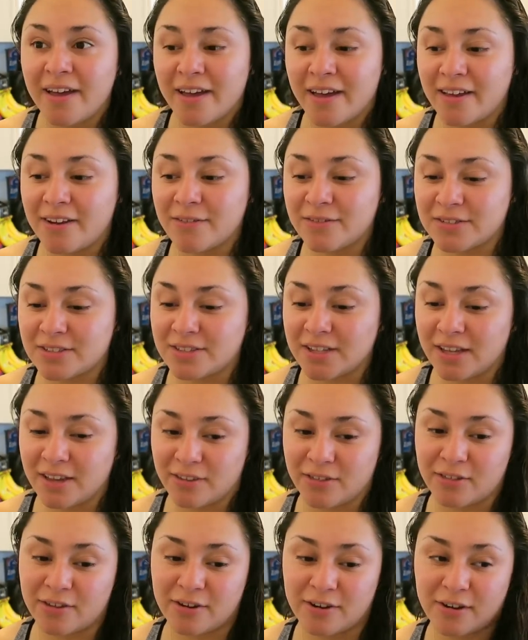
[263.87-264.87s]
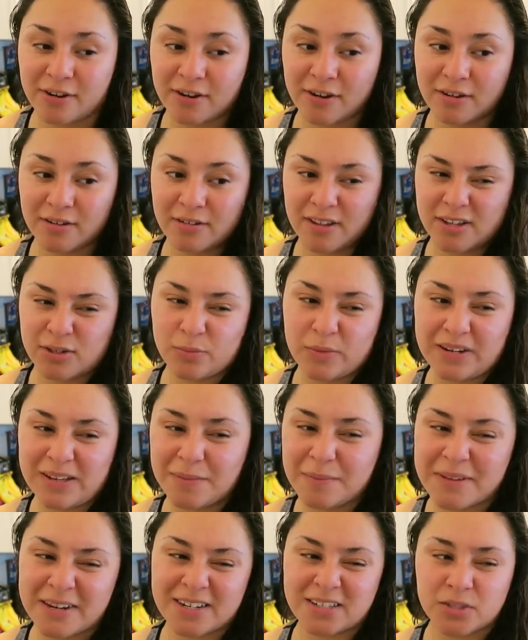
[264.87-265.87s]
and it was like third, like 20
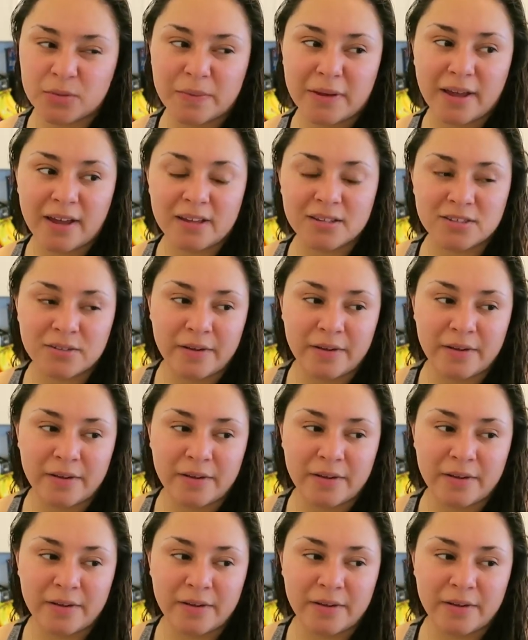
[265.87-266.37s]
minutes away.